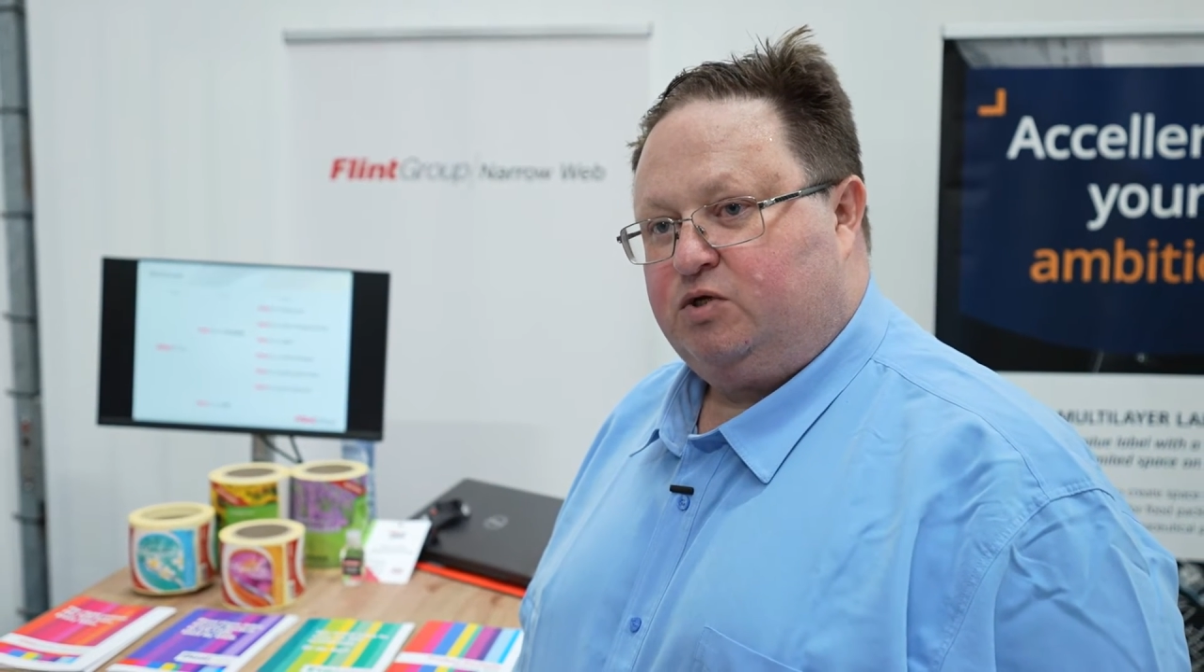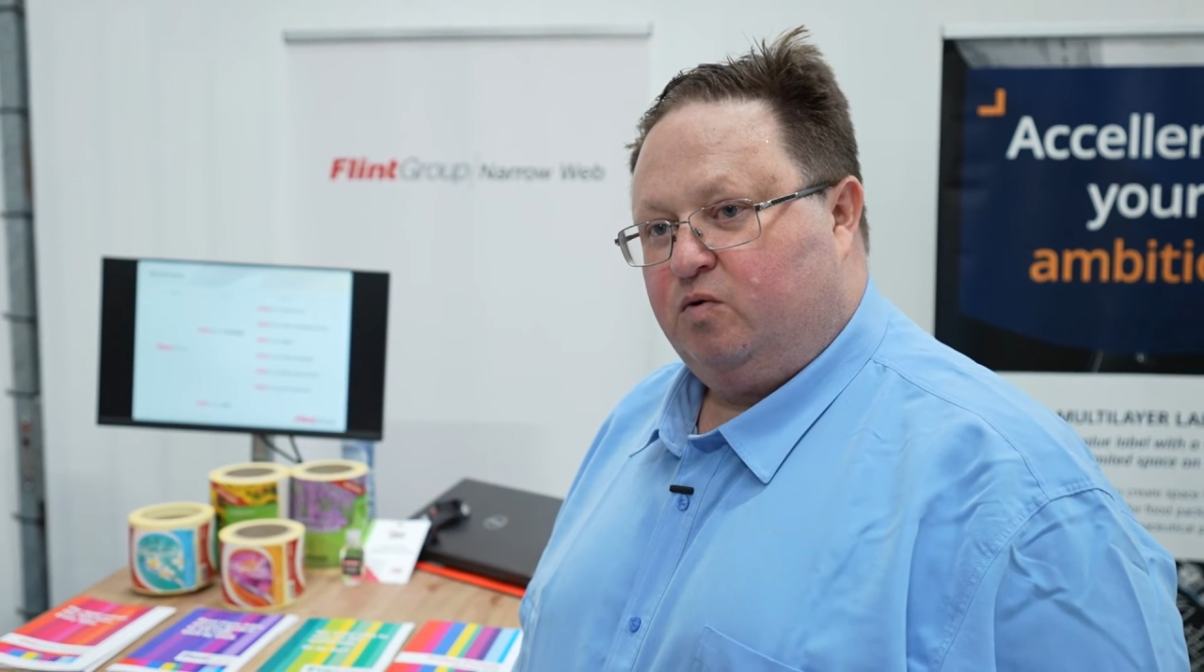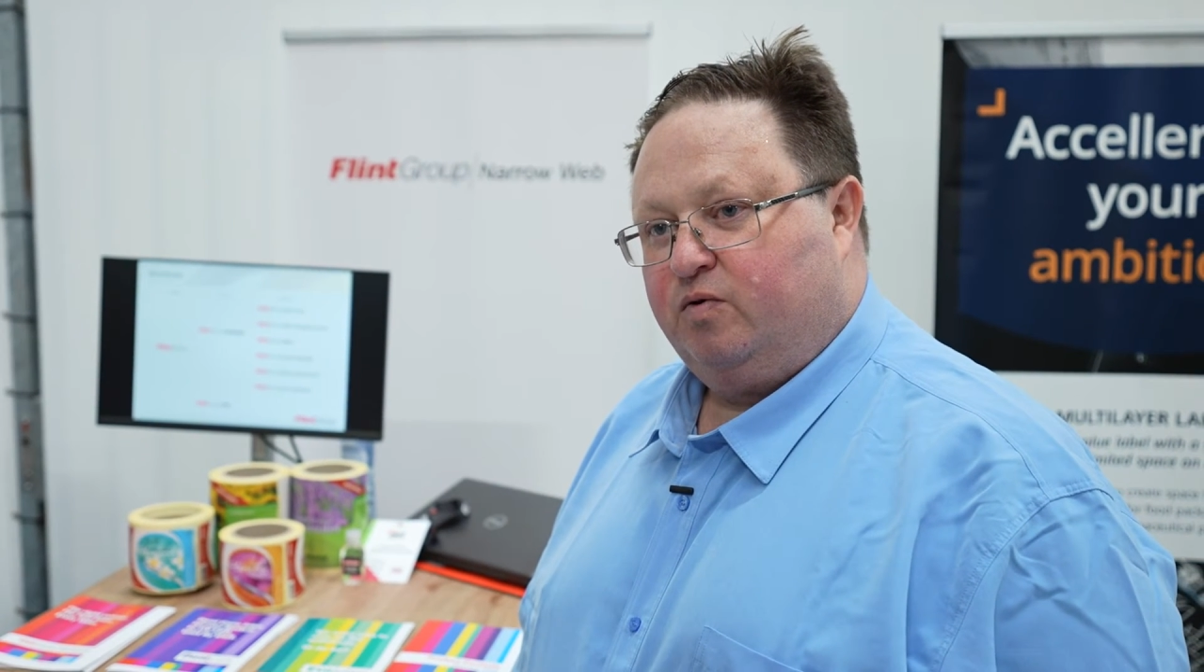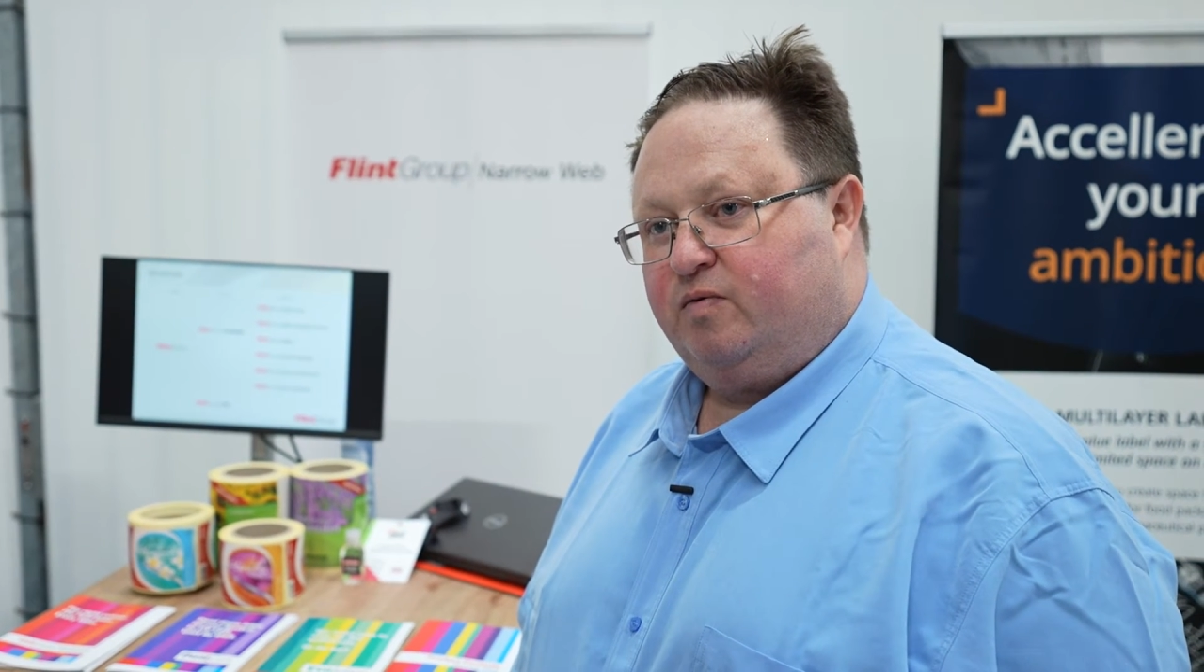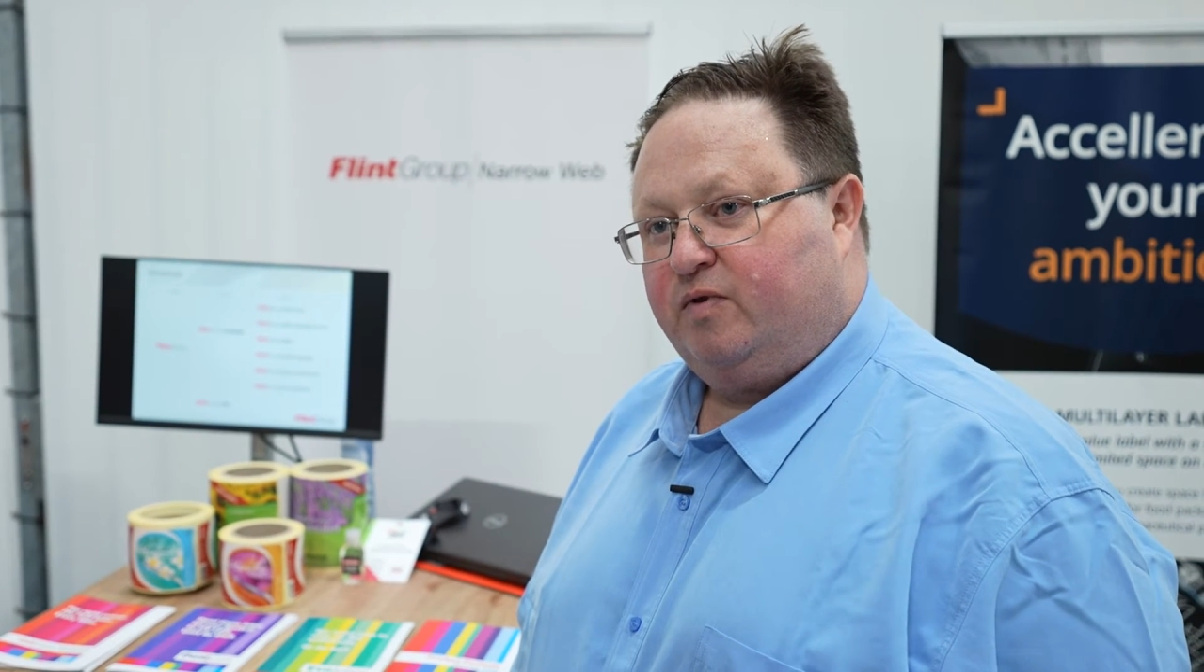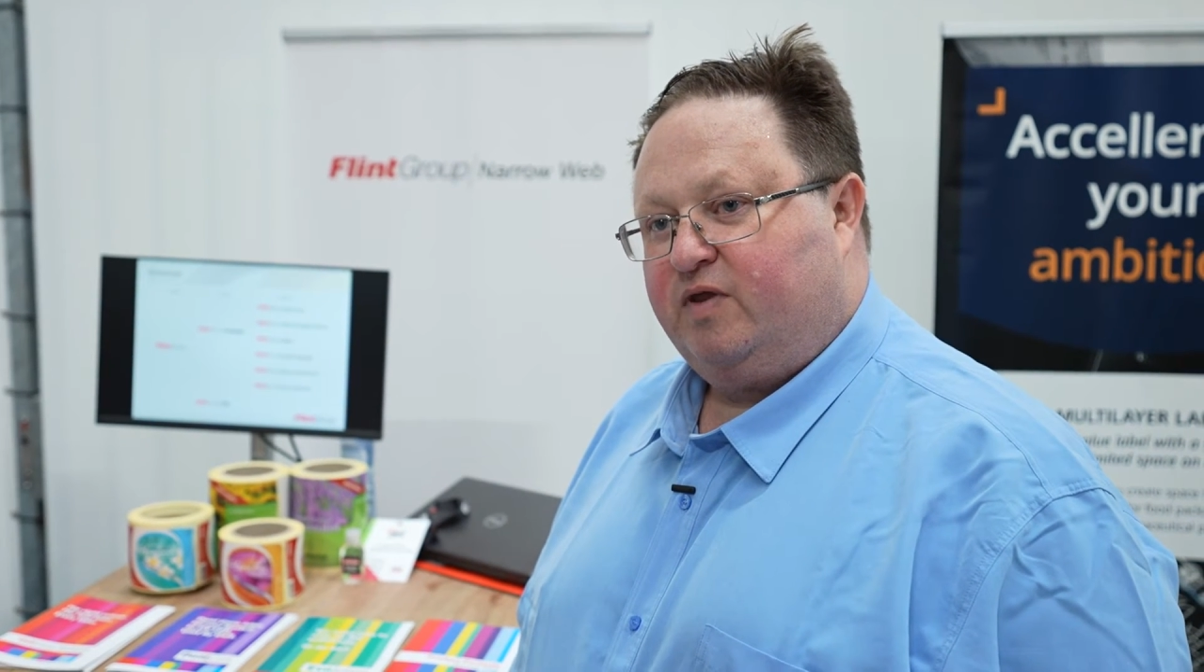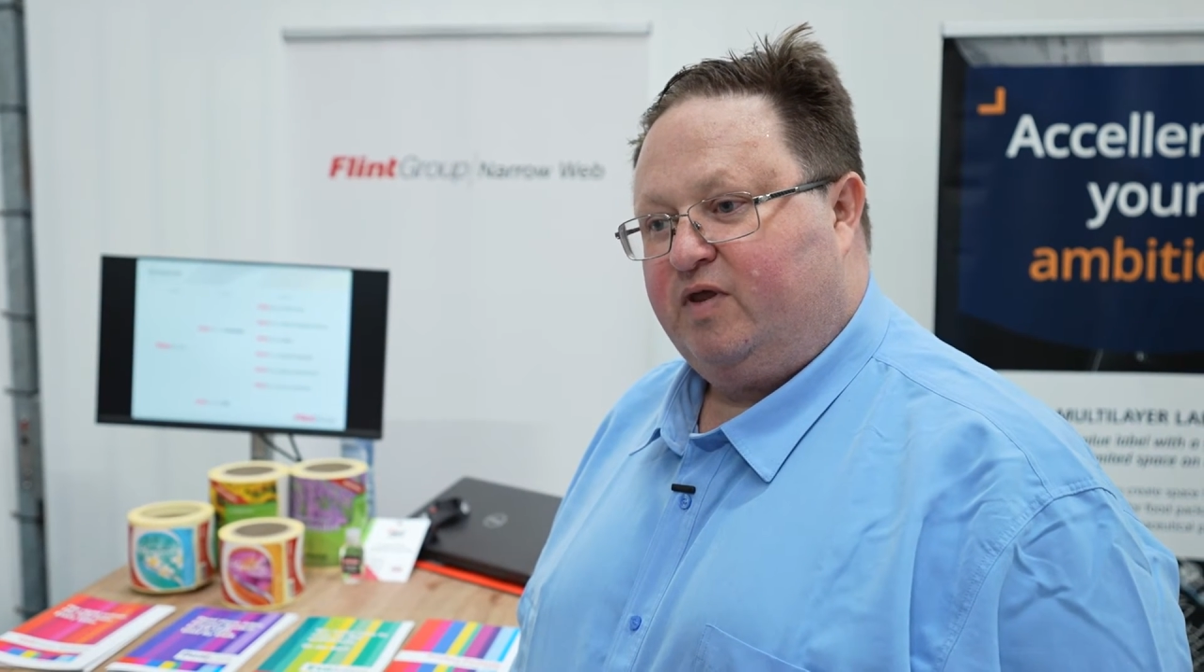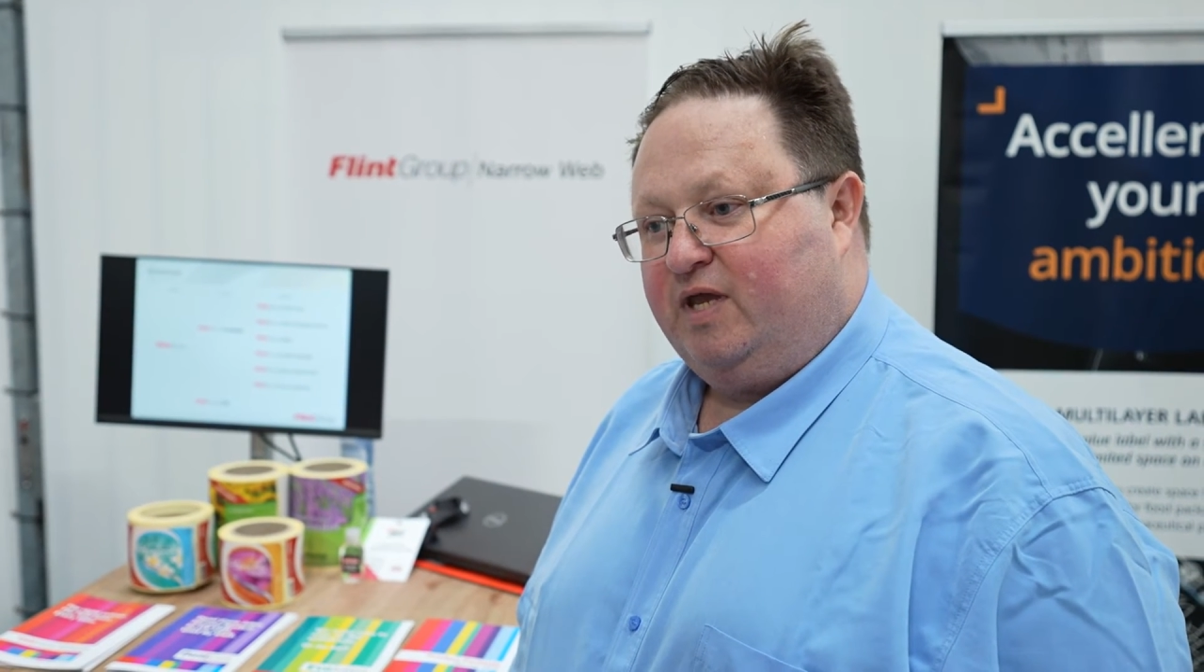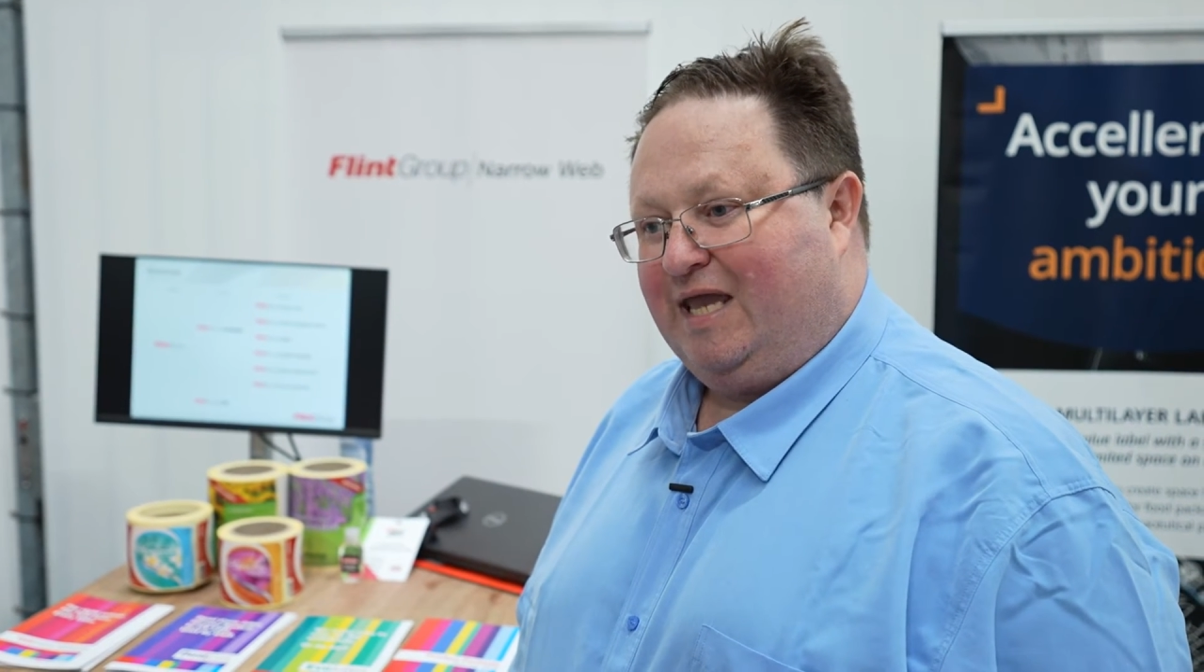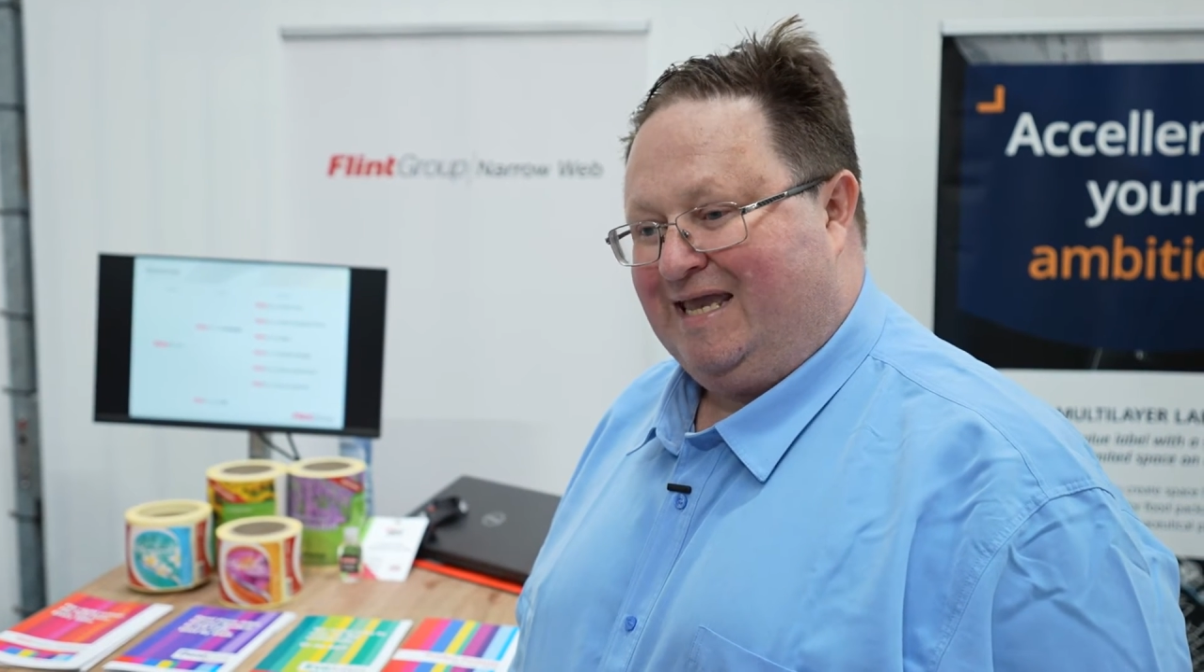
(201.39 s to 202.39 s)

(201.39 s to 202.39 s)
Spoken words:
sure that the